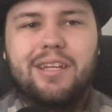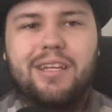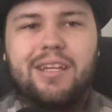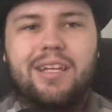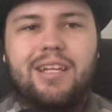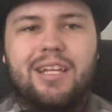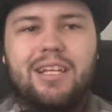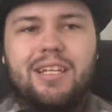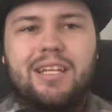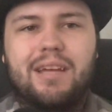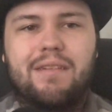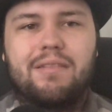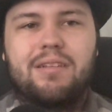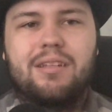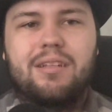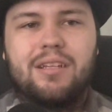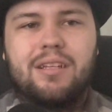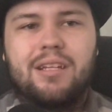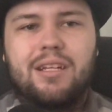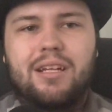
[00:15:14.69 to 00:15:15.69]
given
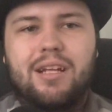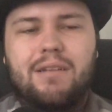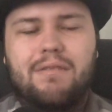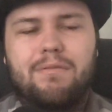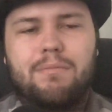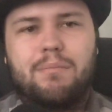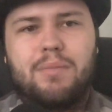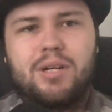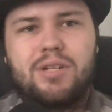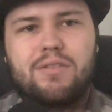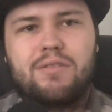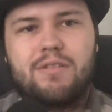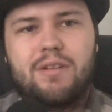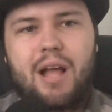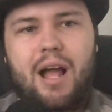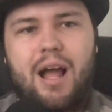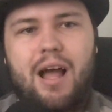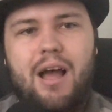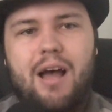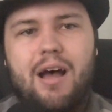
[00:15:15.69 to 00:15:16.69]
any much
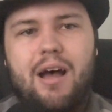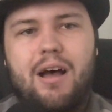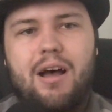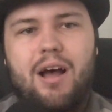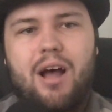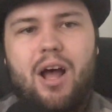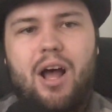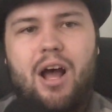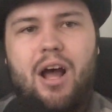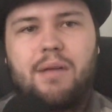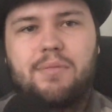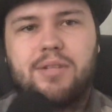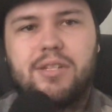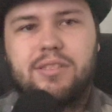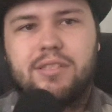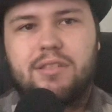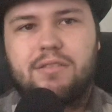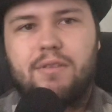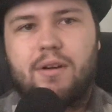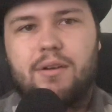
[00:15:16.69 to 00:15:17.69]

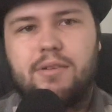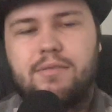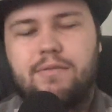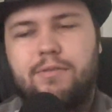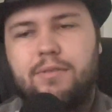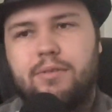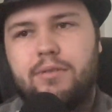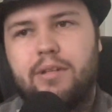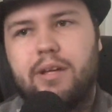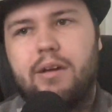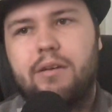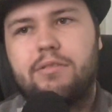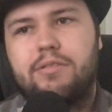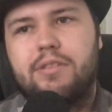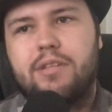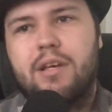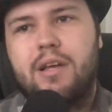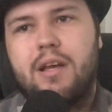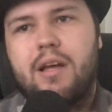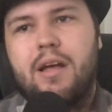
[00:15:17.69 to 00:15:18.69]
options as far as food goes.